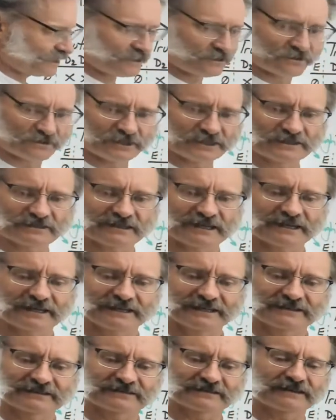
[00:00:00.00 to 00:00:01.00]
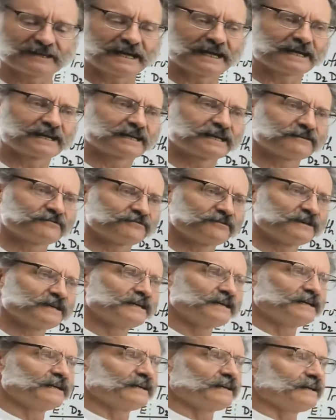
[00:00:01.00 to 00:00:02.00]
Is like if
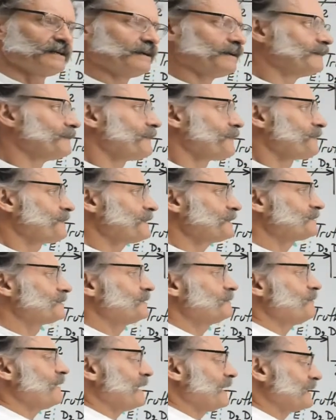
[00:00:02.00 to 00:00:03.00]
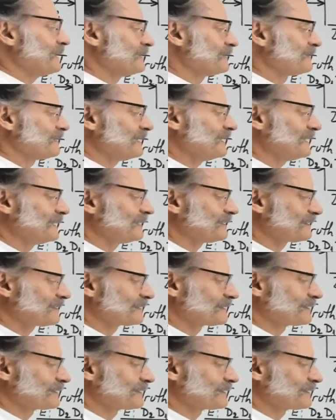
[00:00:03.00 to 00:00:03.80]
this device is